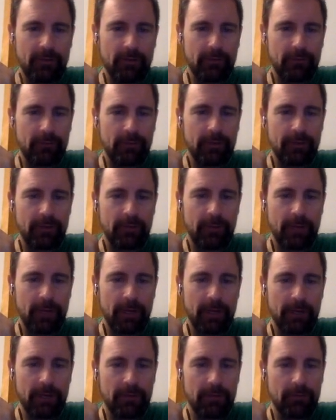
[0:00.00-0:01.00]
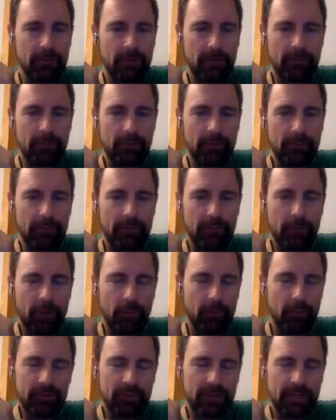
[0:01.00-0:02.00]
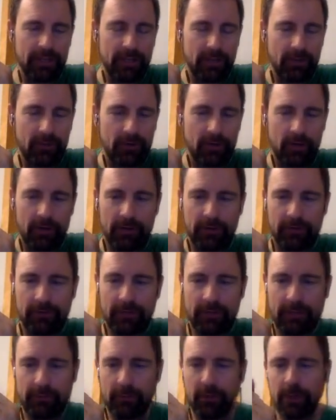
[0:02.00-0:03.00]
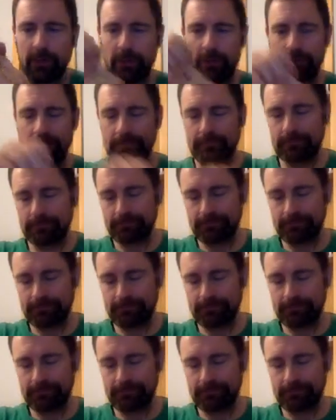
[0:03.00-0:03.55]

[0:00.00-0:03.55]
You can fit them on pretty almost any other harness on the market.